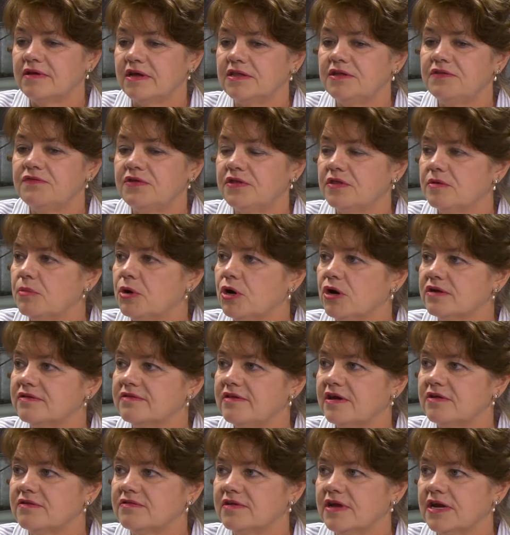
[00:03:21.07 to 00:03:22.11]
I lived in the Marks
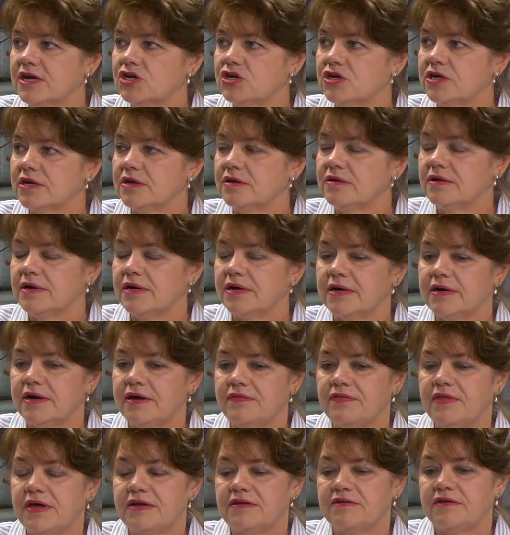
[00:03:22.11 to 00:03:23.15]
house actually
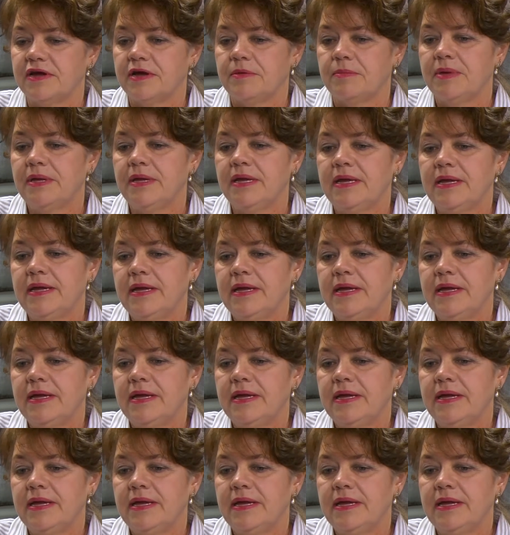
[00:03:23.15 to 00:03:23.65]
at that time.